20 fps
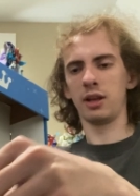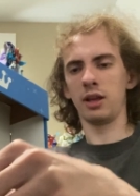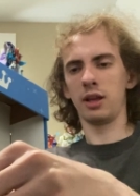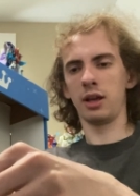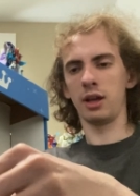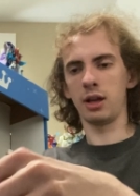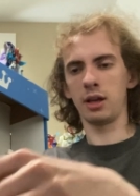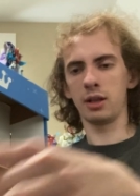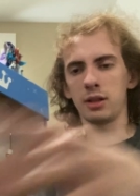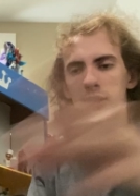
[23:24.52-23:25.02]

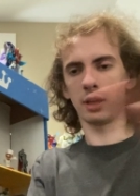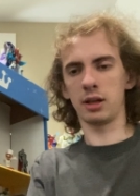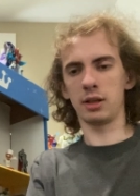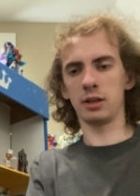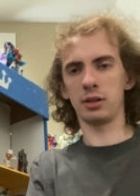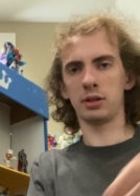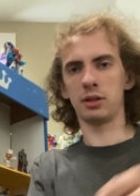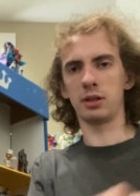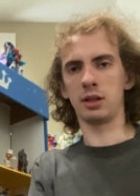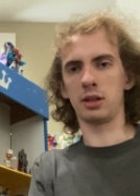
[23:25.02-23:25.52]
and can the
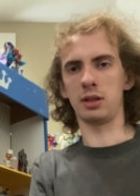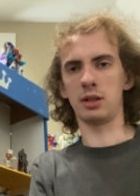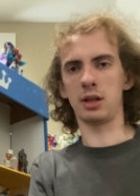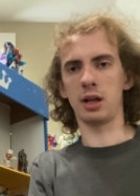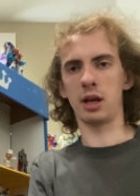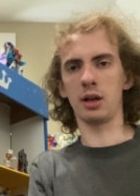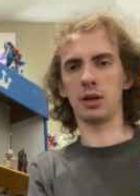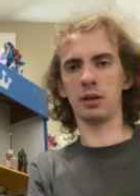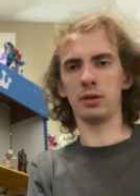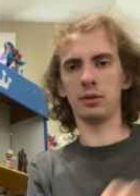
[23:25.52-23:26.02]

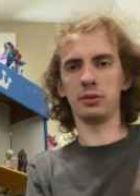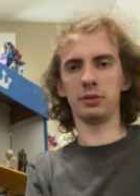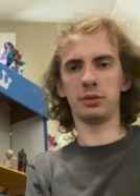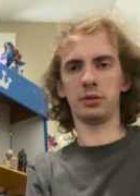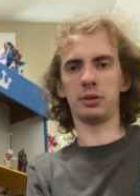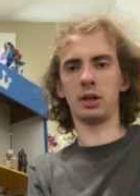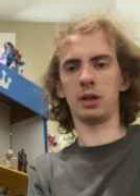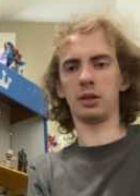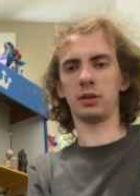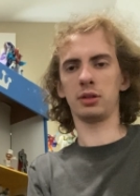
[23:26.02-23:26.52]
tail
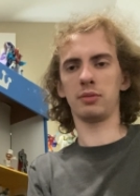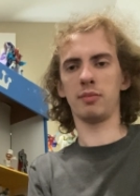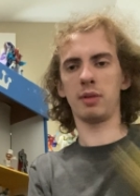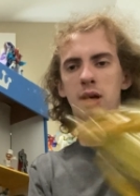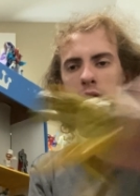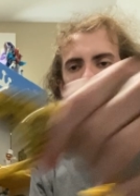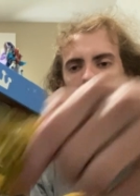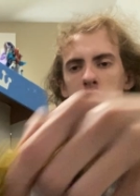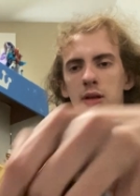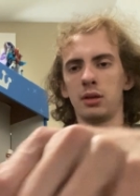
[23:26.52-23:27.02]
tail
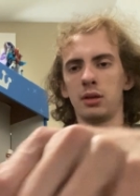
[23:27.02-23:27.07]
smack?